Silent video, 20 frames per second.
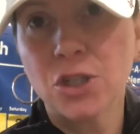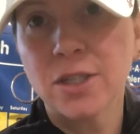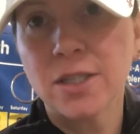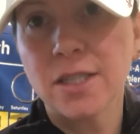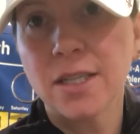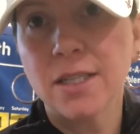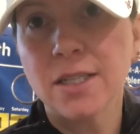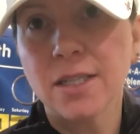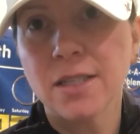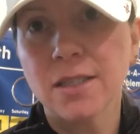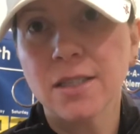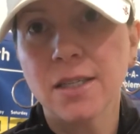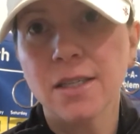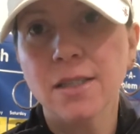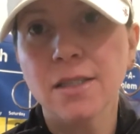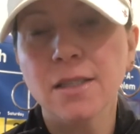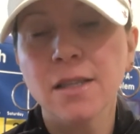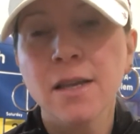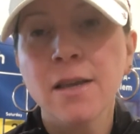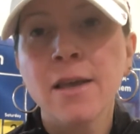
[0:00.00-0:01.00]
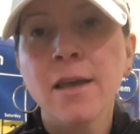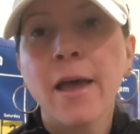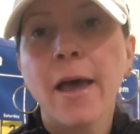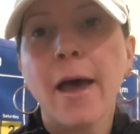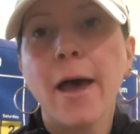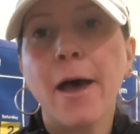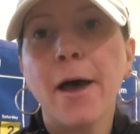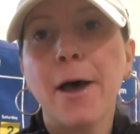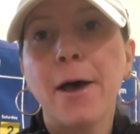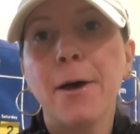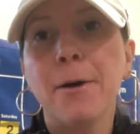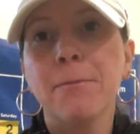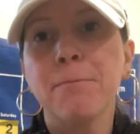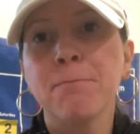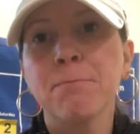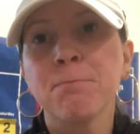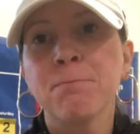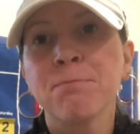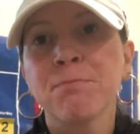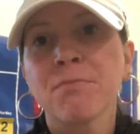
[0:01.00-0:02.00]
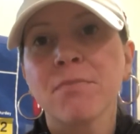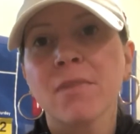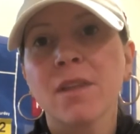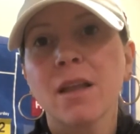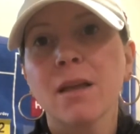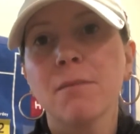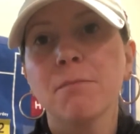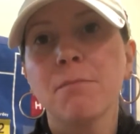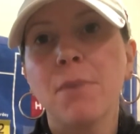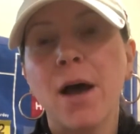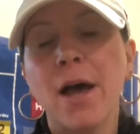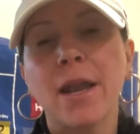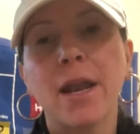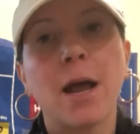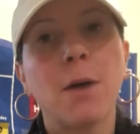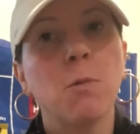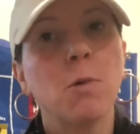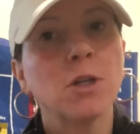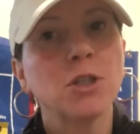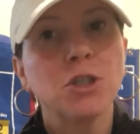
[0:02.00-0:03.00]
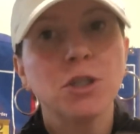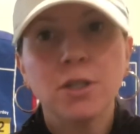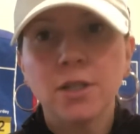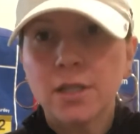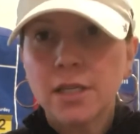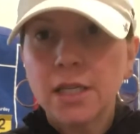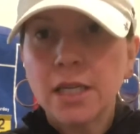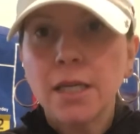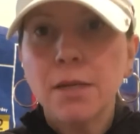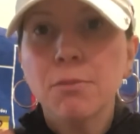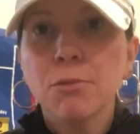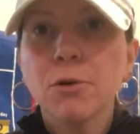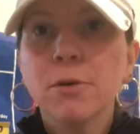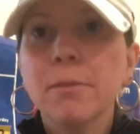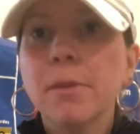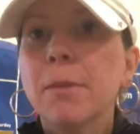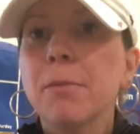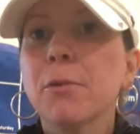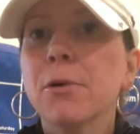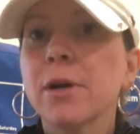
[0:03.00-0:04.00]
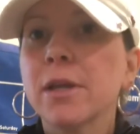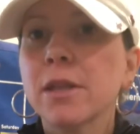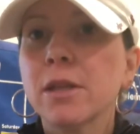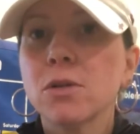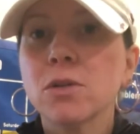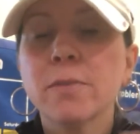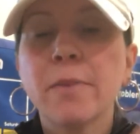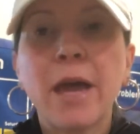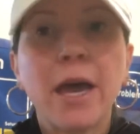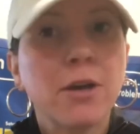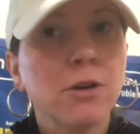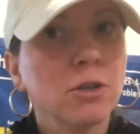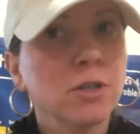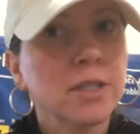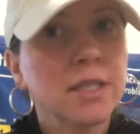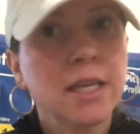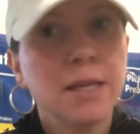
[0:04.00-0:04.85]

sentences. But I want you to keep remembering those patterns.